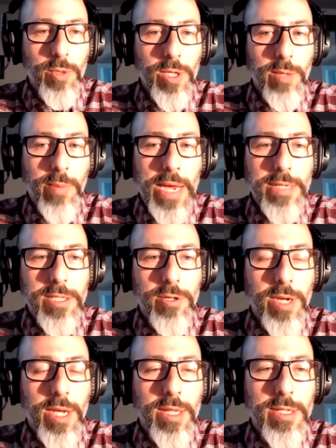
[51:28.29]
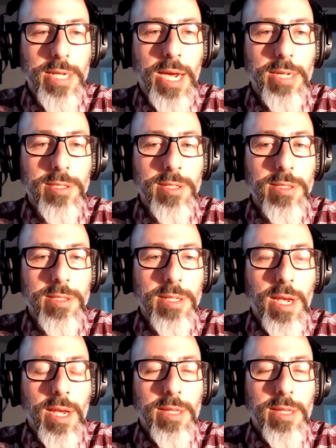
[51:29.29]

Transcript: with the bacteria and the toxins,